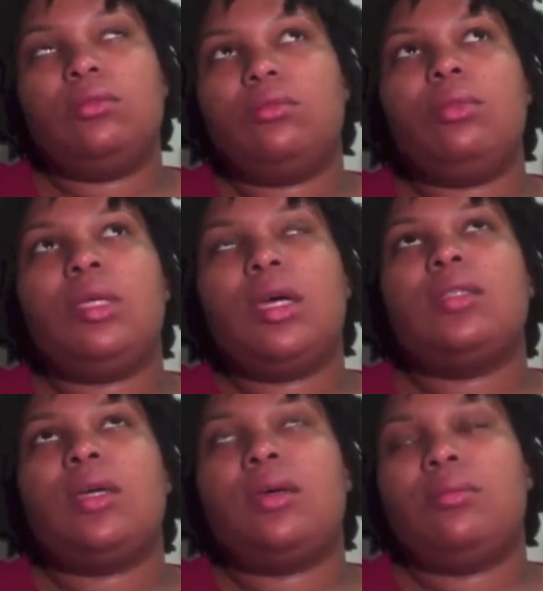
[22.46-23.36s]

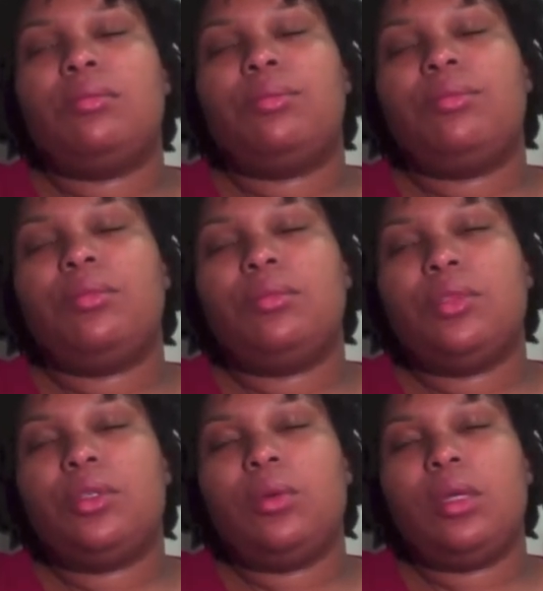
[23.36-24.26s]
because I'm
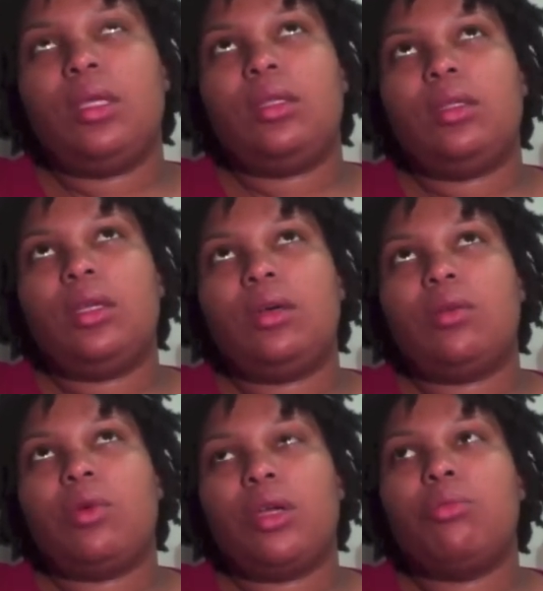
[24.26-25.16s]
doing the
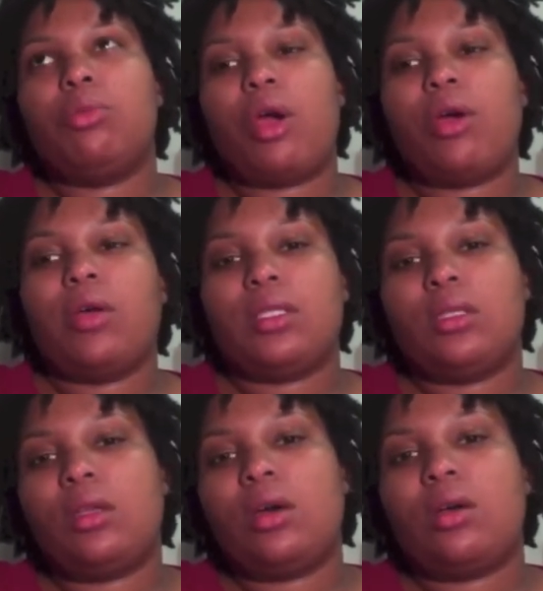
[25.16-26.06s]
work in progress
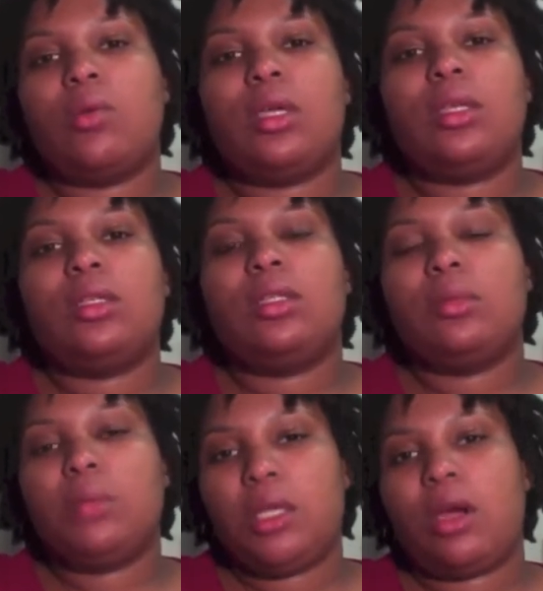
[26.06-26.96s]
along with
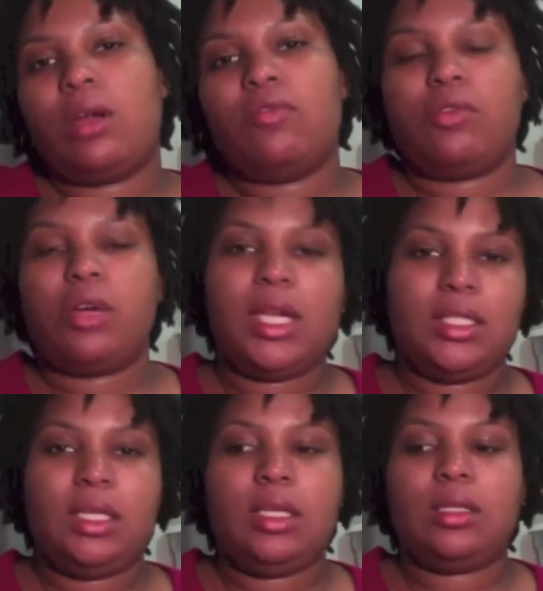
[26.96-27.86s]
Gimme Yarn
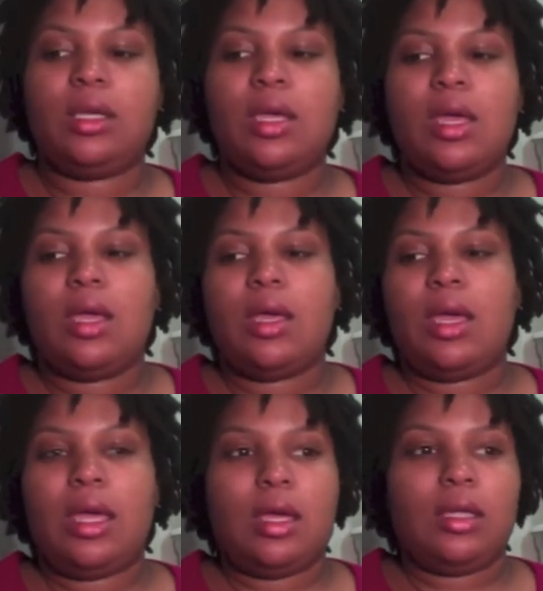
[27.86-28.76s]
418
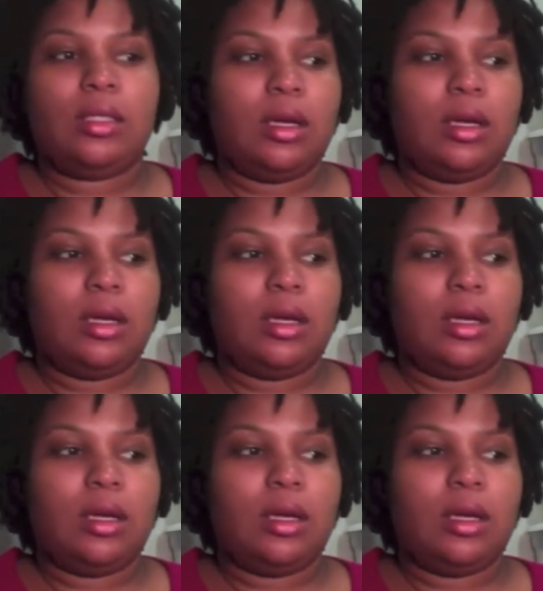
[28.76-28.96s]
and